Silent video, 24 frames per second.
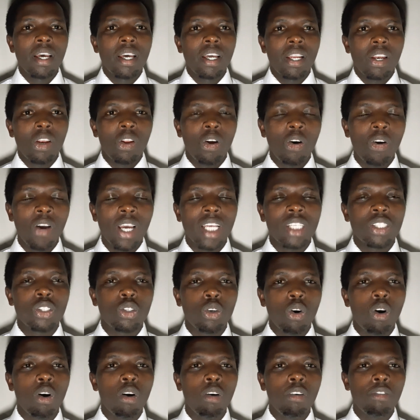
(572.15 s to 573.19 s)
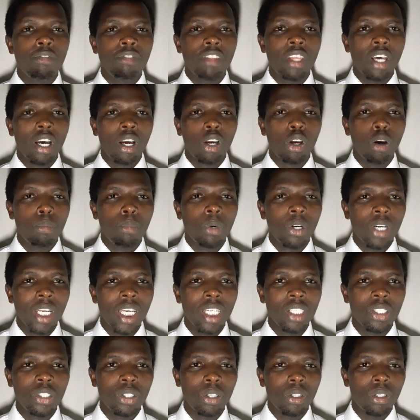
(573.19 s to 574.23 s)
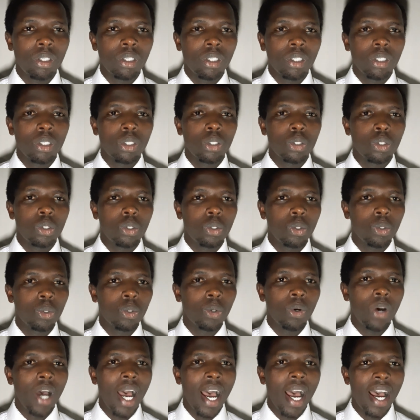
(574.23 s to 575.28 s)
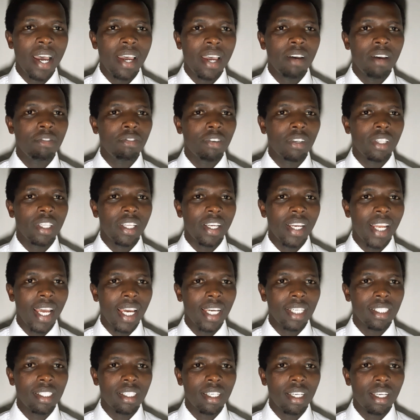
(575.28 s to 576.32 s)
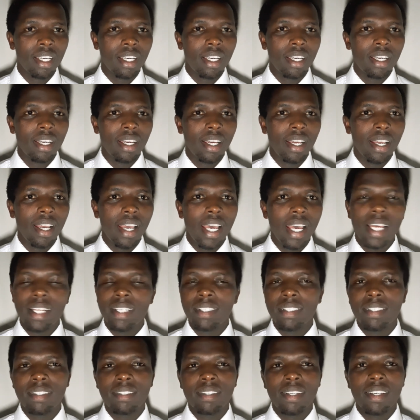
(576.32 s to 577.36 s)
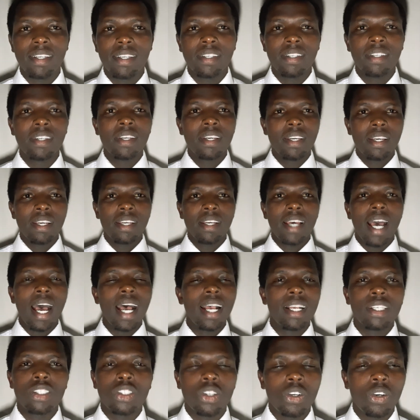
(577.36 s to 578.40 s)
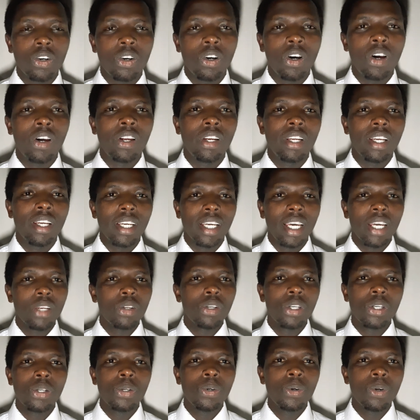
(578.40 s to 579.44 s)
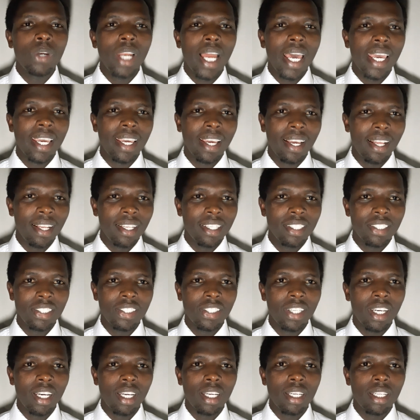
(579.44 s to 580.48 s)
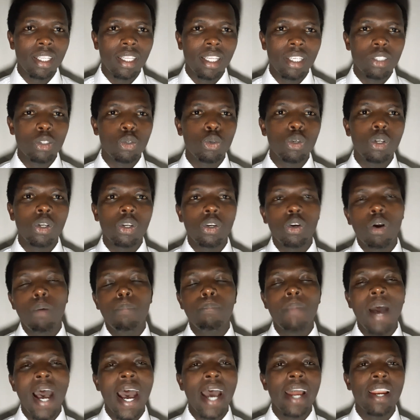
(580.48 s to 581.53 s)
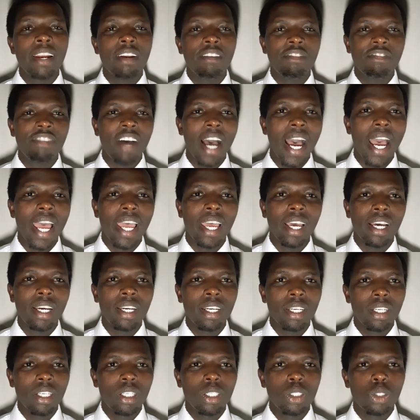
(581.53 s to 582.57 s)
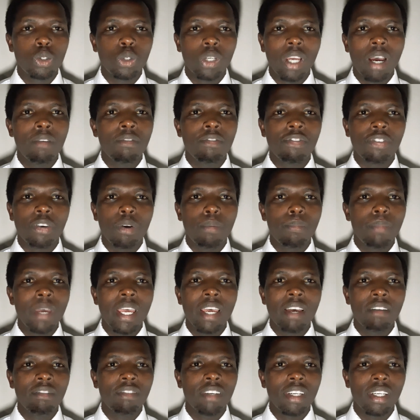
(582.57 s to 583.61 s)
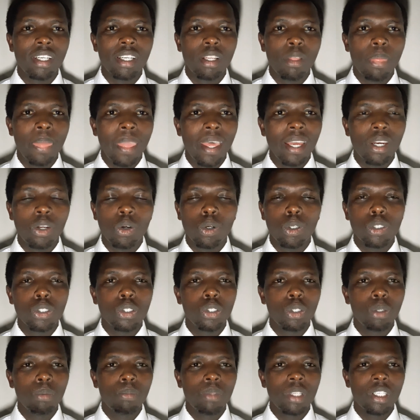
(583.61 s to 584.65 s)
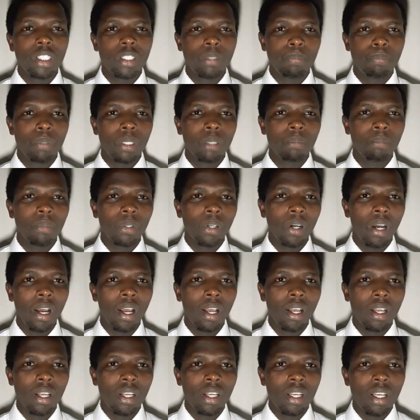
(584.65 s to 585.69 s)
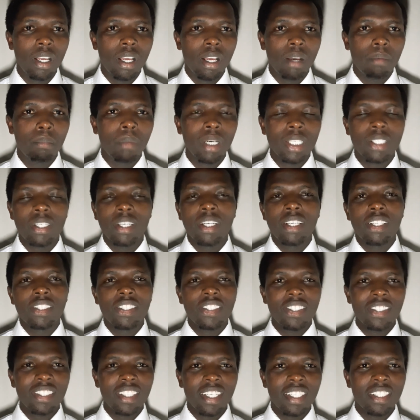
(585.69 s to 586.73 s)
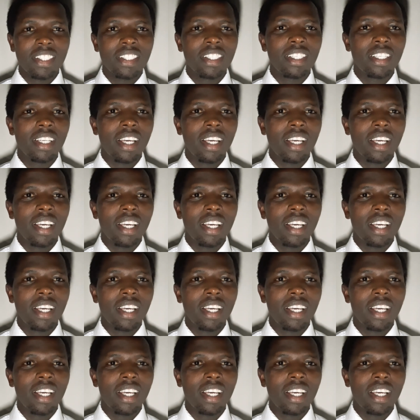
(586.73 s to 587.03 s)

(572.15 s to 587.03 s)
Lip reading: lowest of the accommodation to hire for the night. Hence they ask God, can you do like Elijah, that we command fire to come from heaven and consume these people? But Jesus